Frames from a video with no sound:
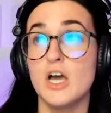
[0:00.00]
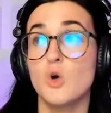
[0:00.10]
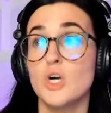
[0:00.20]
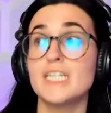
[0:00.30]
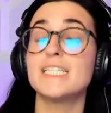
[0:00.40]

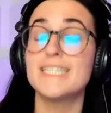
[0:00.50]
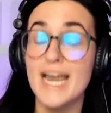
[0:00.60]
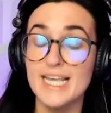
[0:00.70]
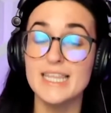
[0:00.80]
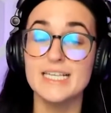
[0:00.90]
according to
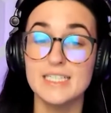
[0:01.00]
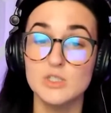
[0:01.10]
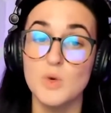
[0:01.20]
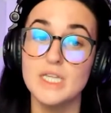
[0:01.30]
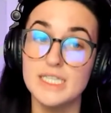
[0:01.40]
Teddy, this
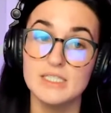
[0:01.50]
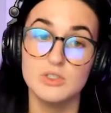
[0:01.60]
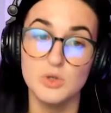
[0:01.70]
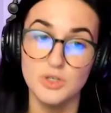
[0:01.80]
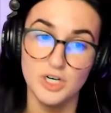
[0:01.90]
is what
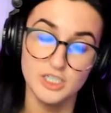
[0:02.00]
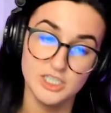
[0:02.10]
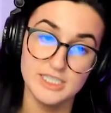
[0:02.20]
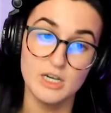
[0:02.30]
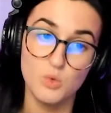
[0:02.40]
Lisa told
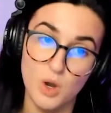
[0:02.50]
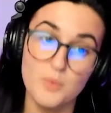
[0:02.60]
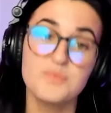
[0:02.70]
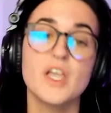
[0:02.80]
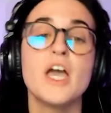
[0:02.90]
her. She said,
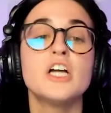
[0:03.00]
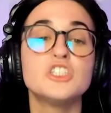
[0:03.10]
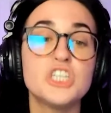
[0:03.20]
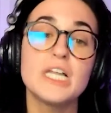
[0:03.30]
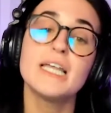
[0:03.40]
quote,
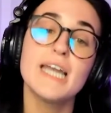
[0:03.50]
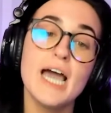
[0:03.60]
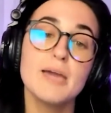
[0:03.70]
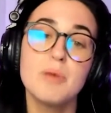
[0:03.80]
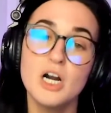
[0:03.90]
Jill
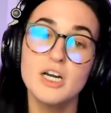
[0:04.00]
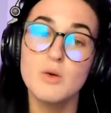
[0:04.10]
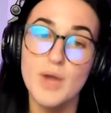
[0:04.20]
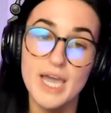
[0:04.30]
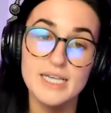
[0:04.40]
and I
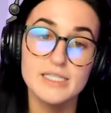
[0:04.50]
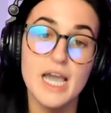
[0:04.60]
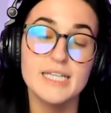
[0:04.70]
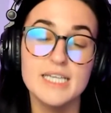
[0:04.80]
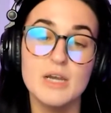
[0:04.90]
parted
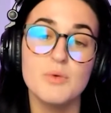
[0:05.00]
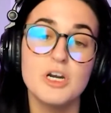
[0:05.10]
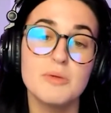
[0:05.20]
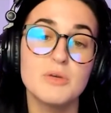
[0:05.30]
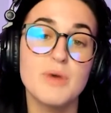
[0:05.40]
ways. I didn't
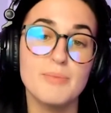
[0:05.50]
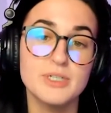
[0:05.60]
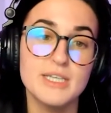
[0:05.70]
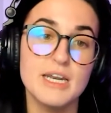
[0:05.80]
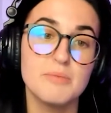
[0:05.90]
want to be
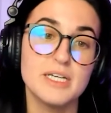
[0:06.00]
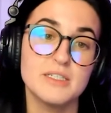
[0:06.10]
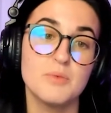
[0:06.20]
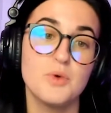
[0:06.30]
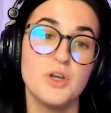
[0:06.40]
represented by
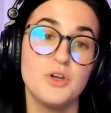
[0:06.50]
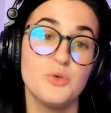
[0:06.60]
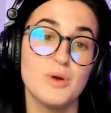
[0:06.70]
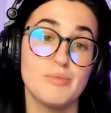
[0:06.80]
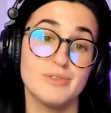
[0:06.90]
someone
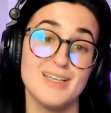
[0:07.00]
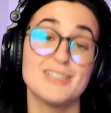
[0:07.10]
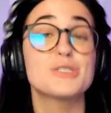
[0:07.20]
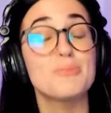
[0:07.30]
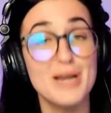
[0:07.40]
who
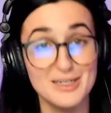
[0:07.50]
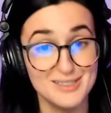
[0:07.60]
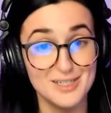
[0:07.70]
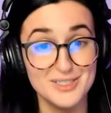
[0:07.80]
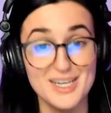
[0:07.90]
represents
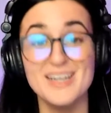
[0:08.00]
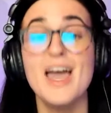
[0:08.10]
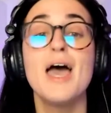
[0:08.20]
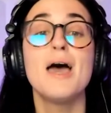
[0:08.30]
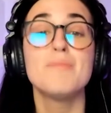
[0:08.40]
Paris
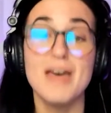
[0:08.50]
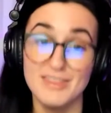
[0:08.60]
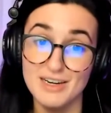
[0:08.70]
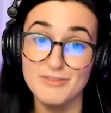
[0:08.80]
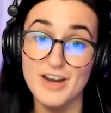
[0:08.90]
Hilton,
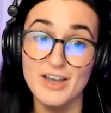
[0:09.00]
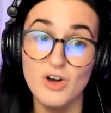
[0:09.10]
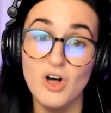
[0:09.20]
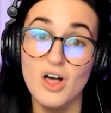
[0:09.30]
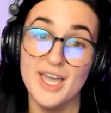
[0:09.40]
Bethenny
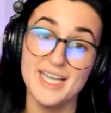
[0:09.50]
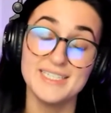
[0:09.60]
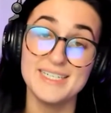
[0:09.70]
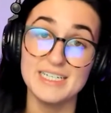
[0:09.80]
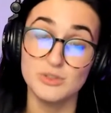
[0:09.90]
Frankel,
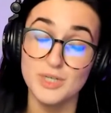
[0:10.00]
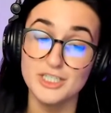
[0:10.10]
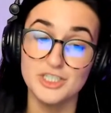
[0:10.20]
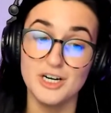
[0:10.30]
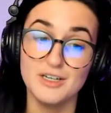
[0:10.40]
and Denise
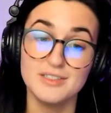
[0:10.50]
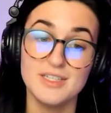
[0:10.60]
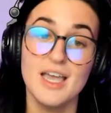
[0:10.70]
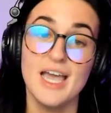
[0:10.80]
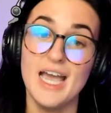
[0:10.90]

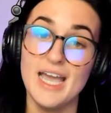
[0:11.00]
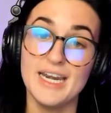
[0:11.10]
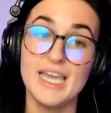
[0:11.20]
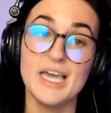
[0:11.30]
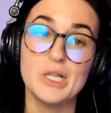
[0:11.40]
Richards
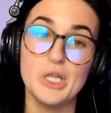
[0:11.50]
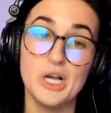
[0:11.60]
any